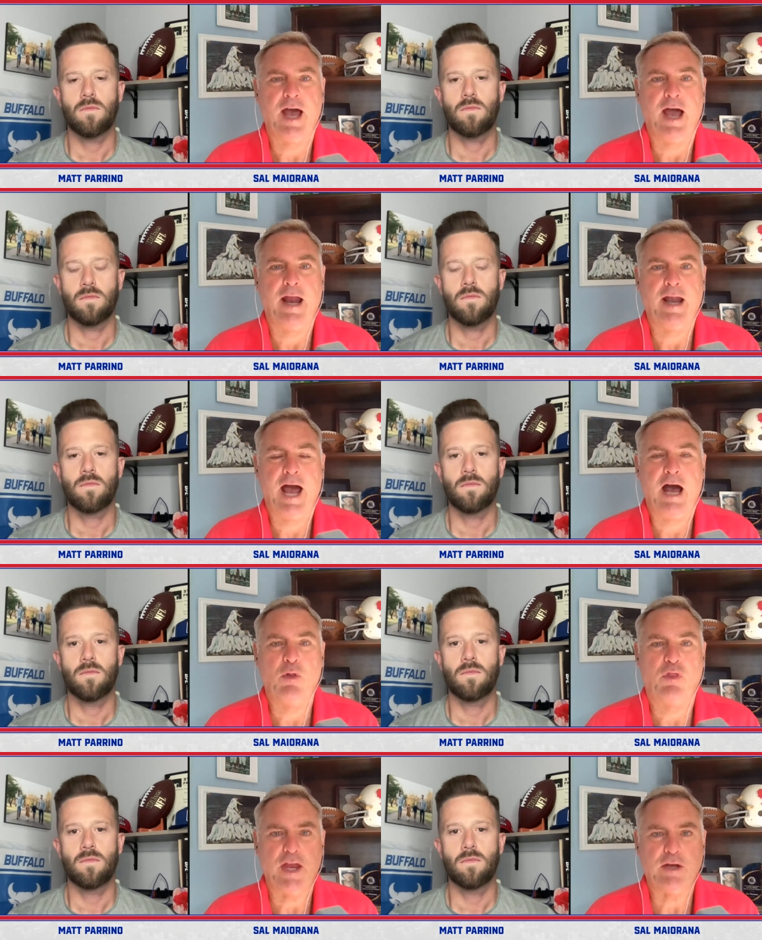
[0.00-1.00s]
Speaker 1: on
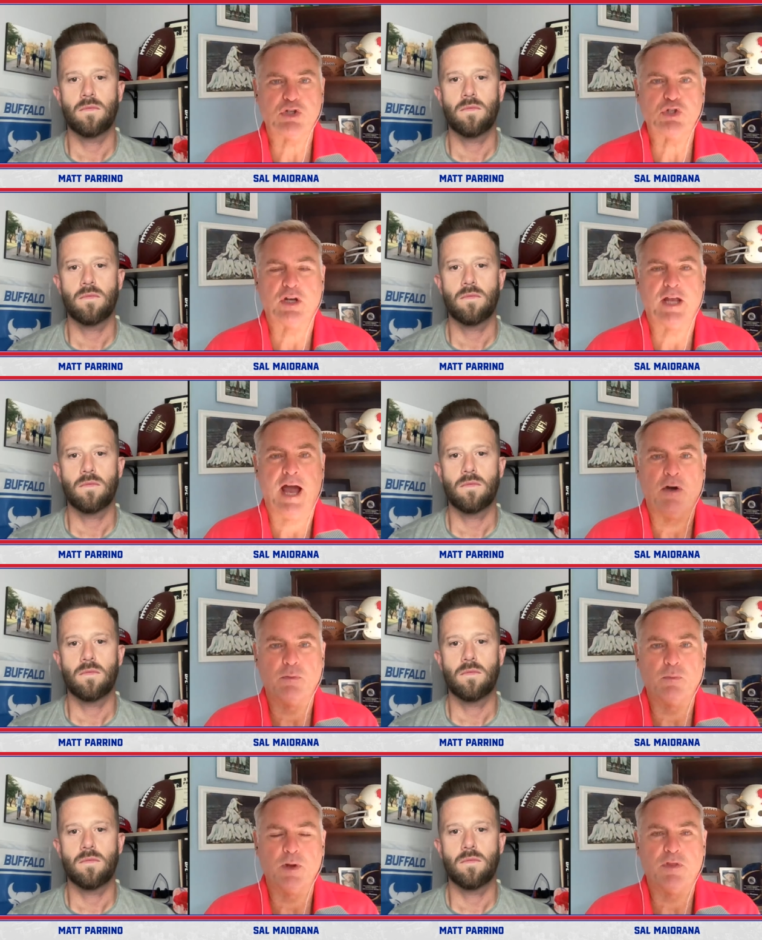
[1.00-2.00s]
how things shook
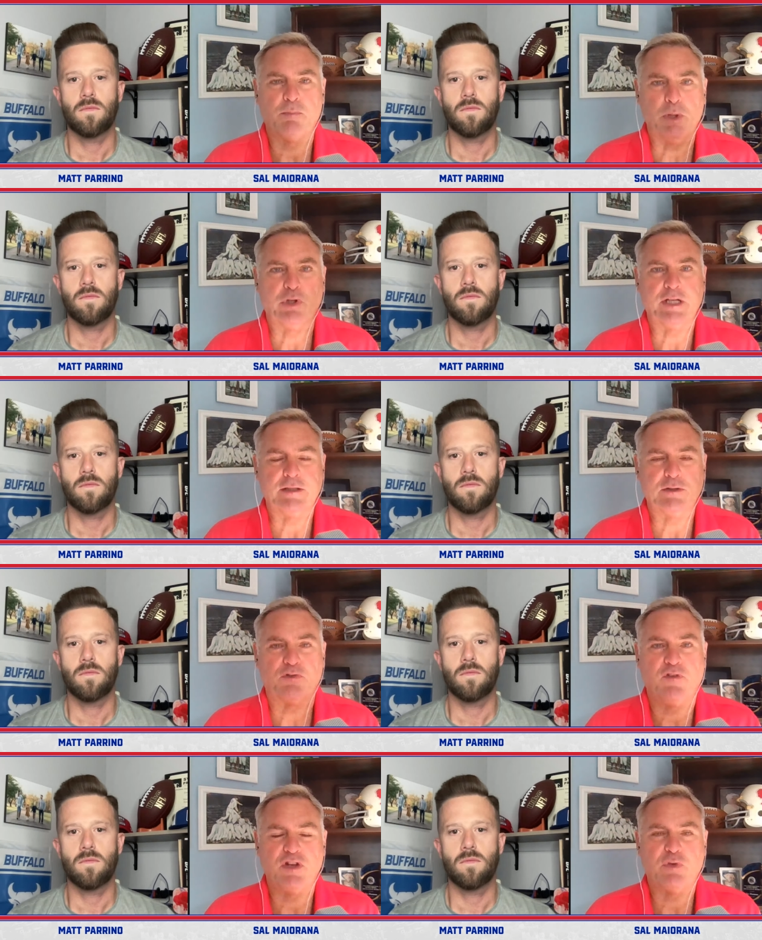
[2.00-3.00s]
out with building
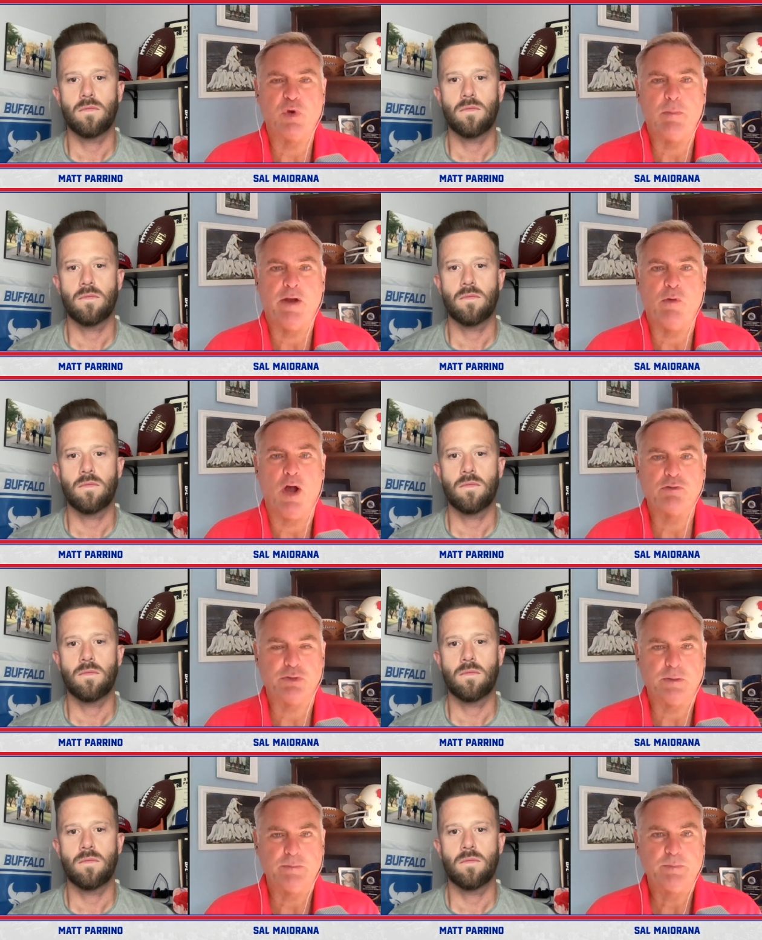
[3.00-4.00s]
this 53-man
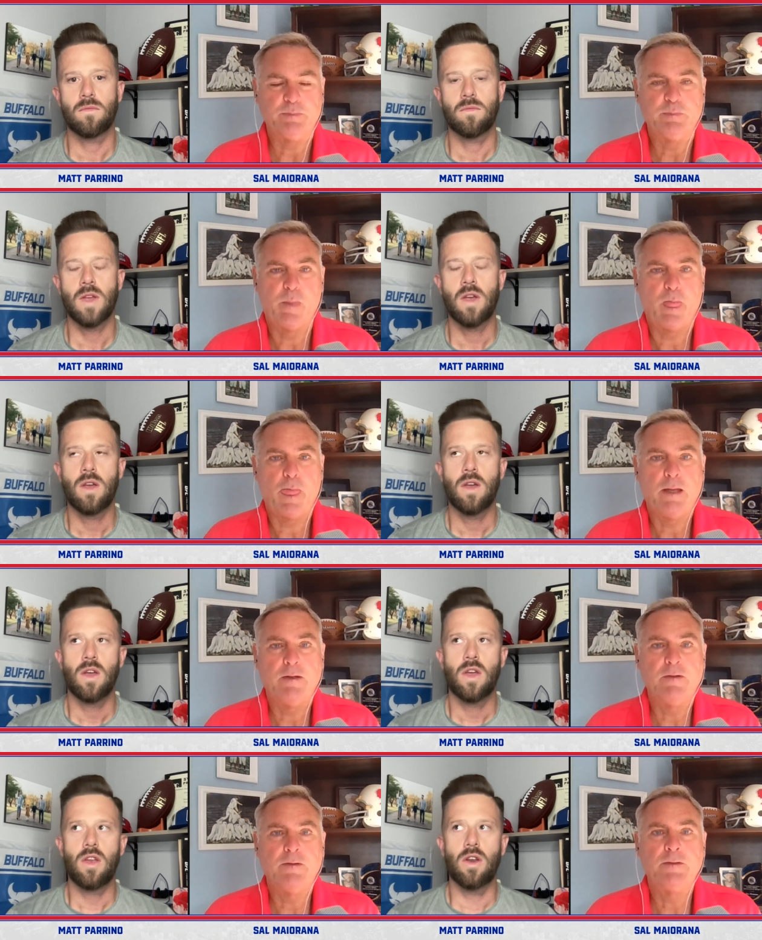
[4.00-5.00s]
roster.
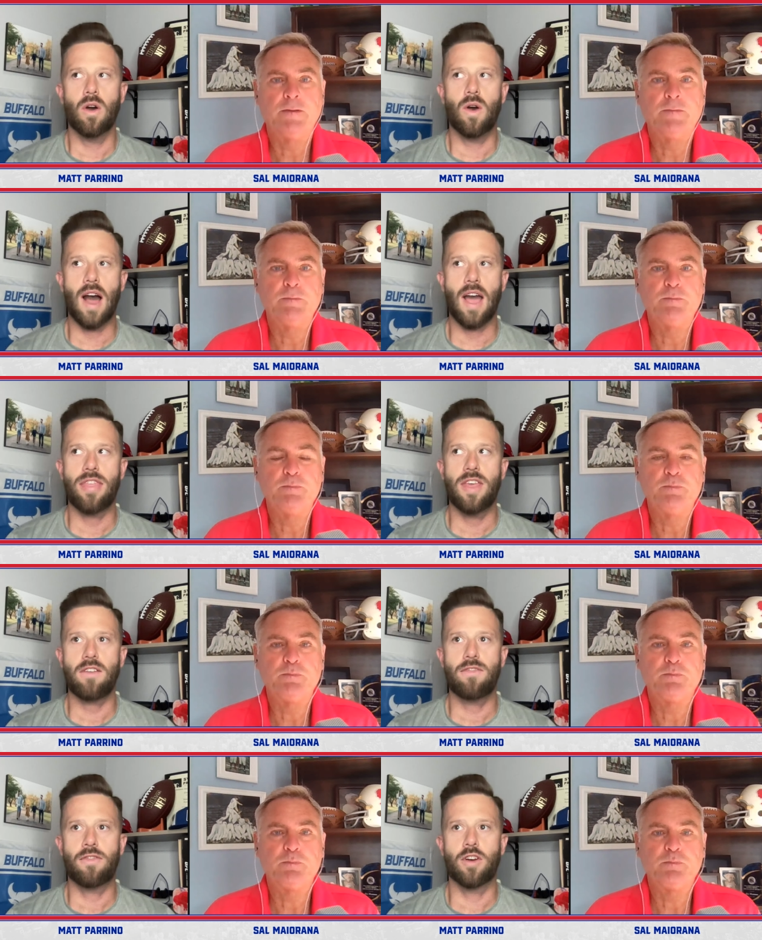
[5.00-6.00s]
Speaker 2: You know, I
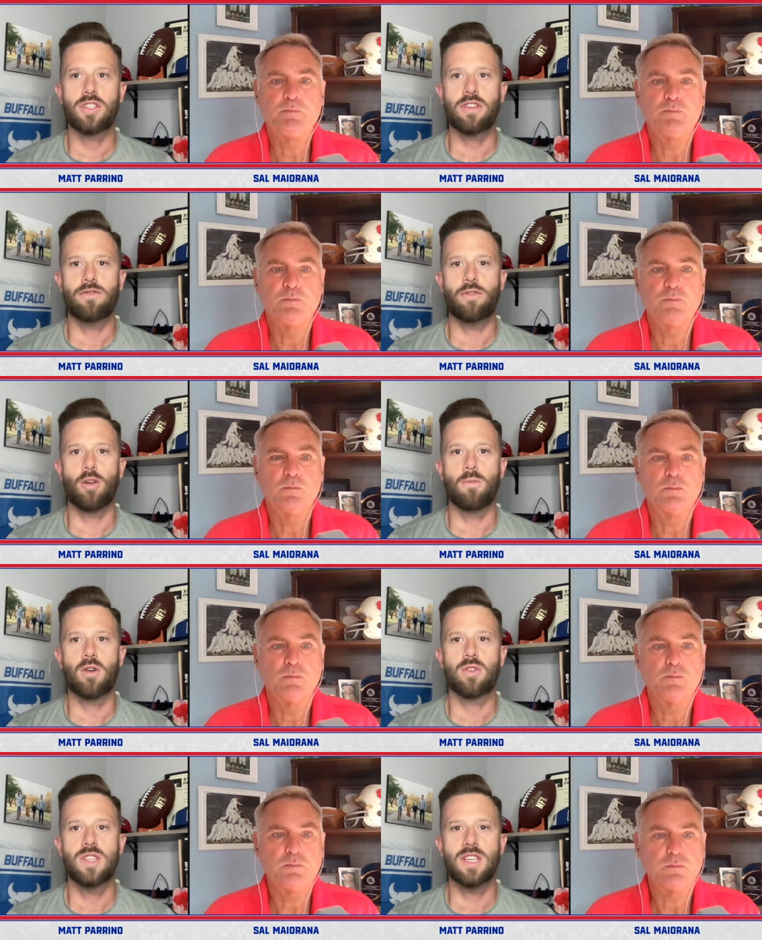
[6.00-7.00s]
think first and
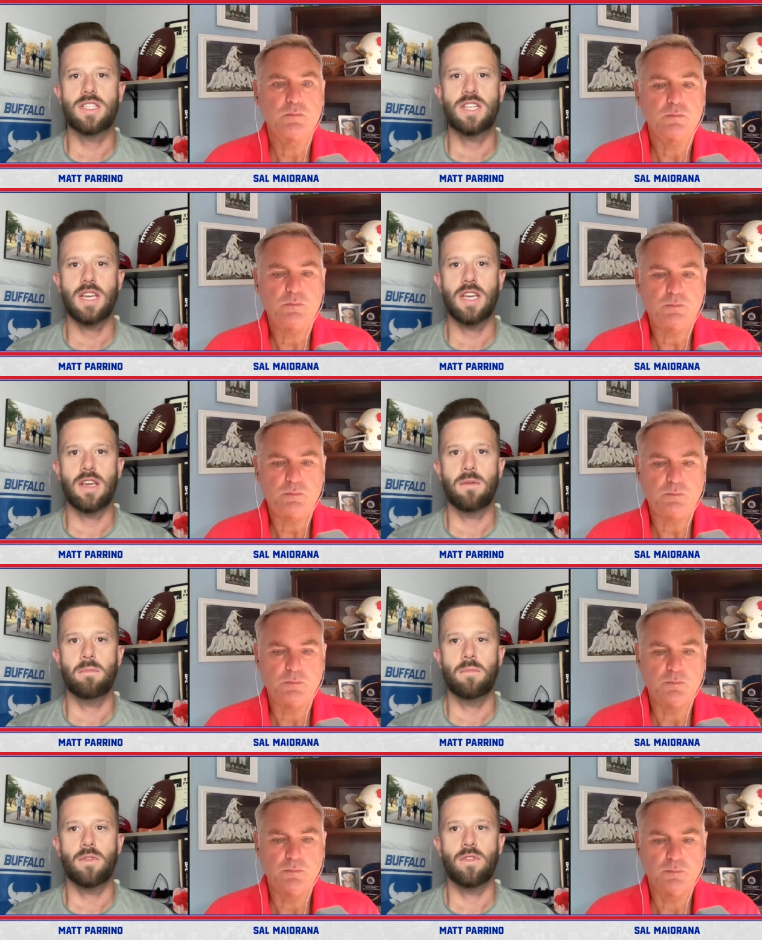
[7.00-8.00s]
foremost, this
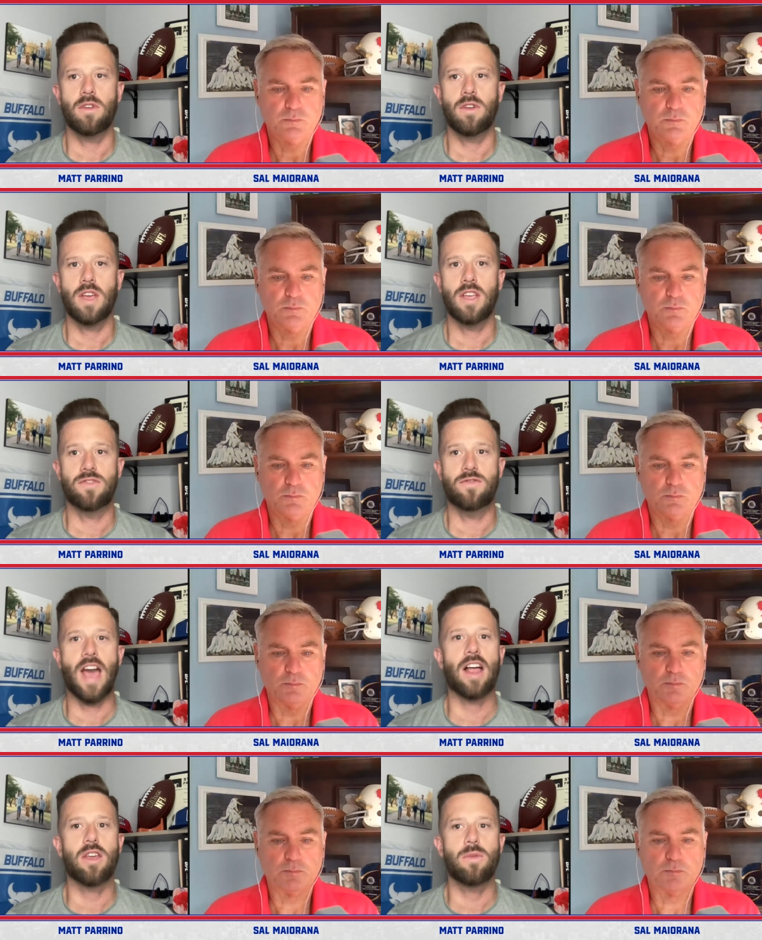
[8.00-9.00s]
team is
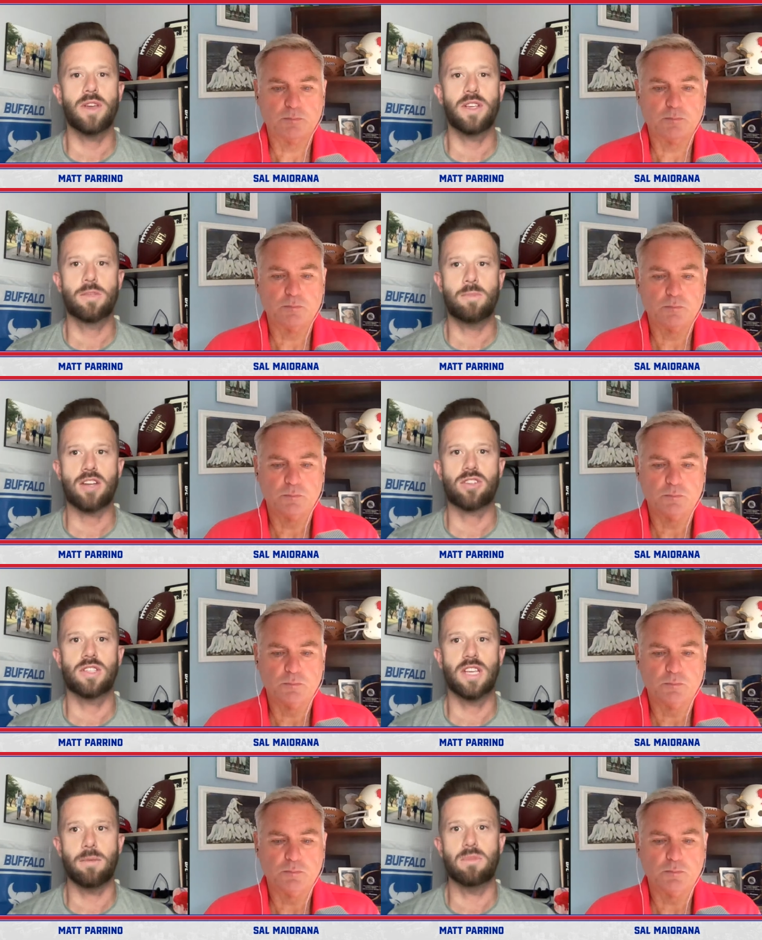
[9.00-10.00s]
valuing special
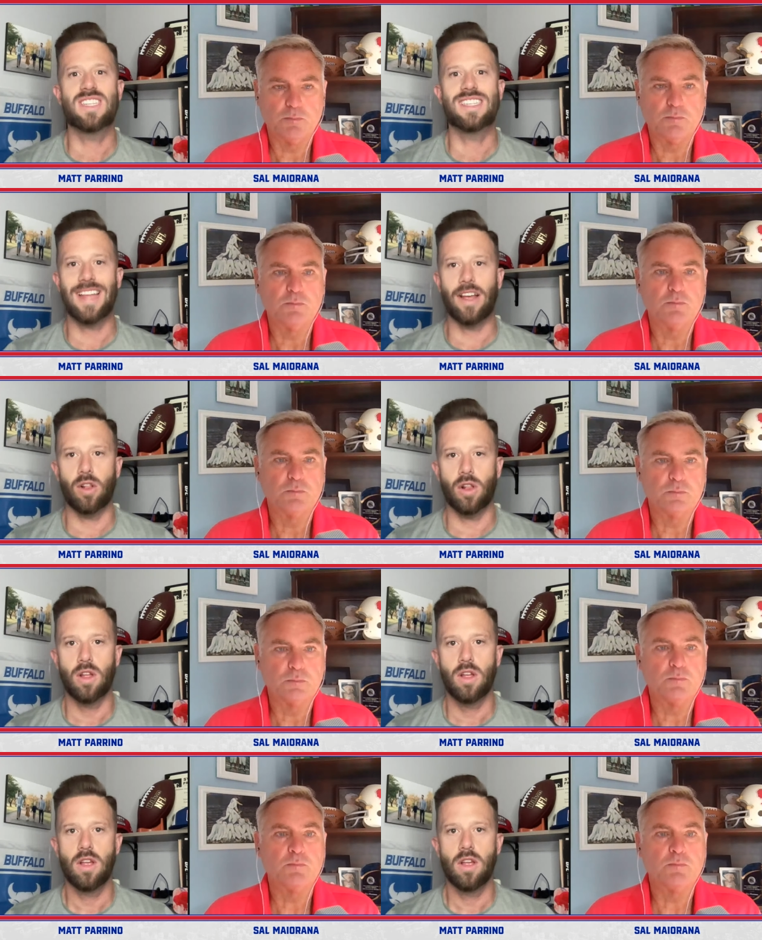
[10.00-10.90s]
teams still.